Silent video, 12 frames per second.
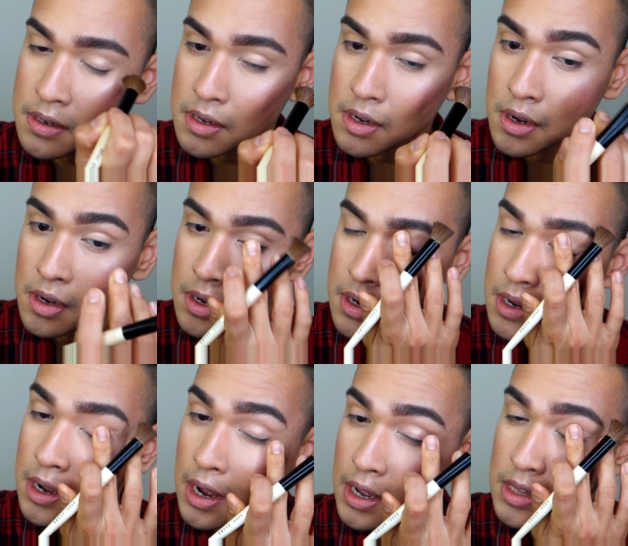I
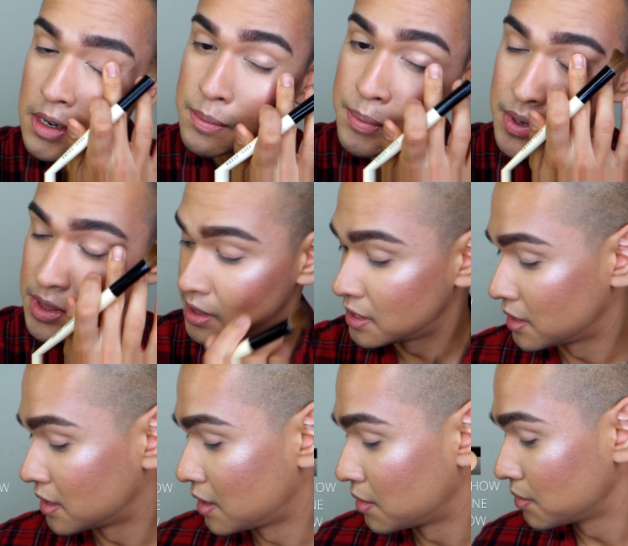didn't put the,
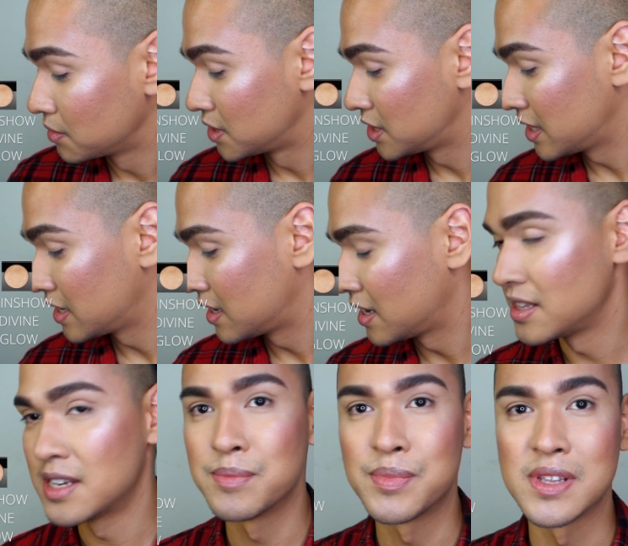oh shit, I
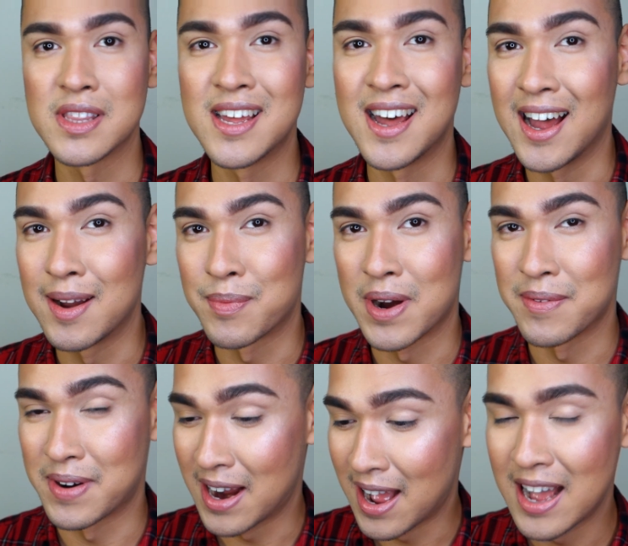didn't put the eye
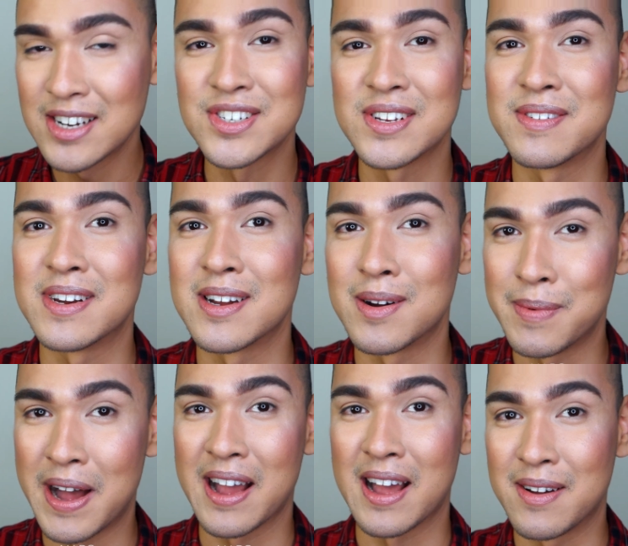primer. Actually, I'm gonna go
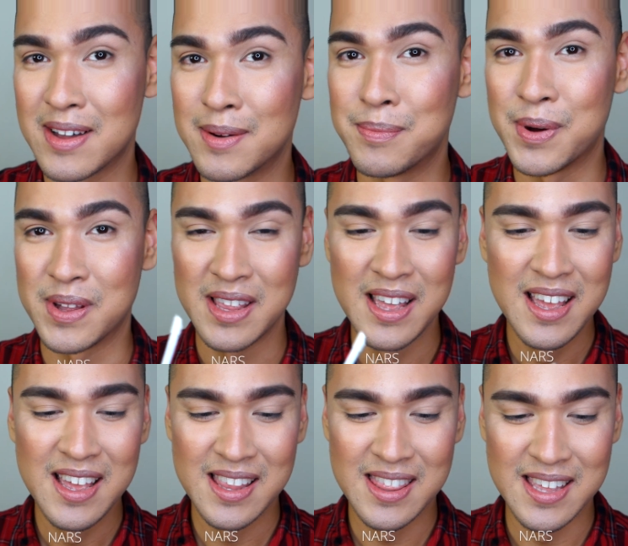back. I'm gonna put
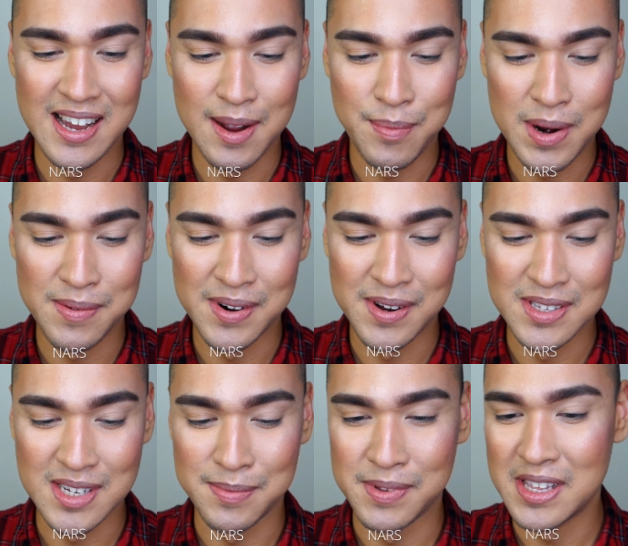the eye primer on
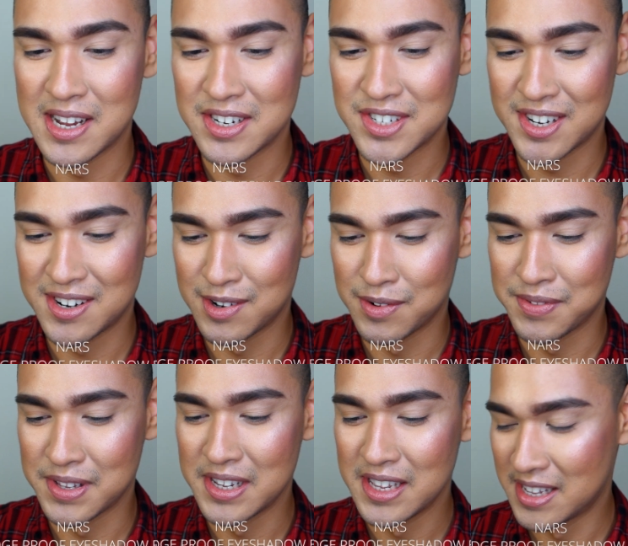top of the eyeshadow and
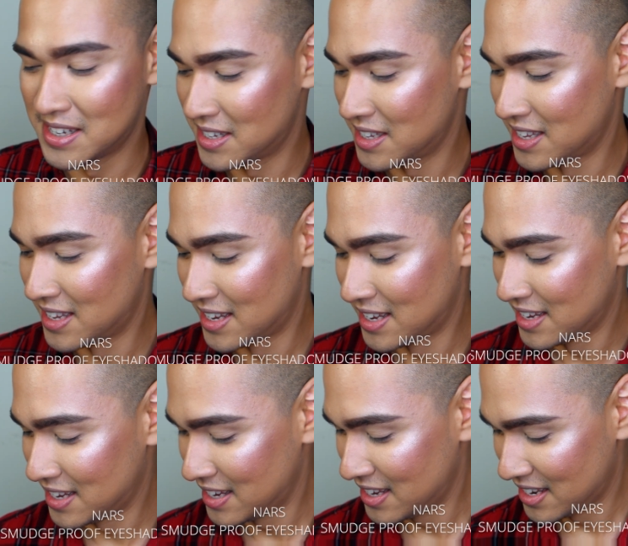hopefully
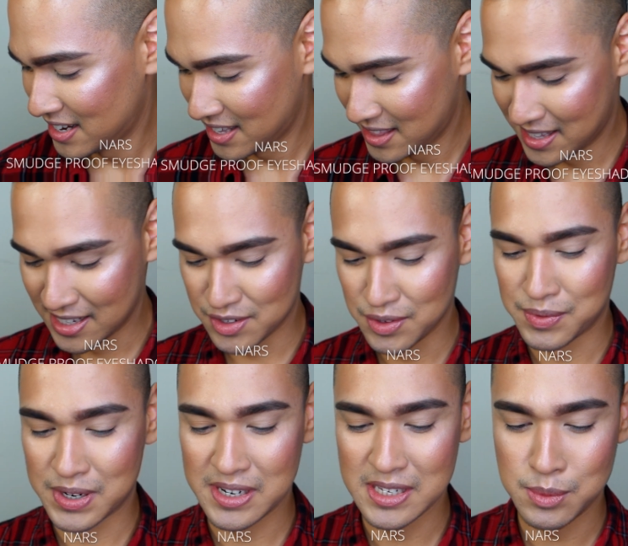things will
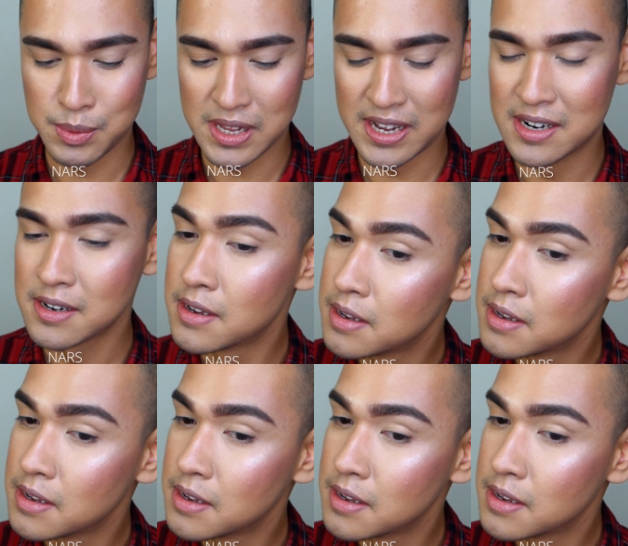work as planned.